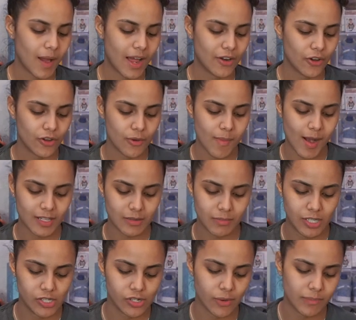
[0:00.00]
I know you're about to
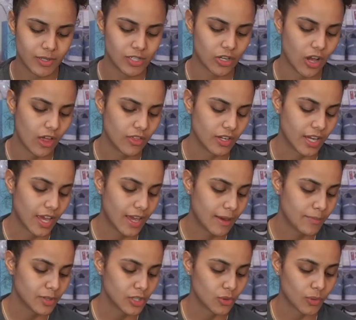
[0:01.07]
be jumping to all the
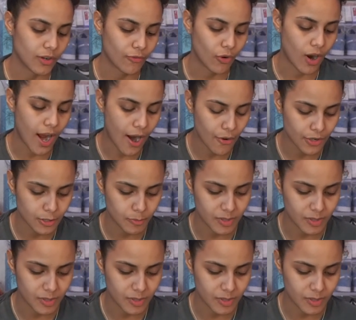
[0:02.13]
games in 24 hours,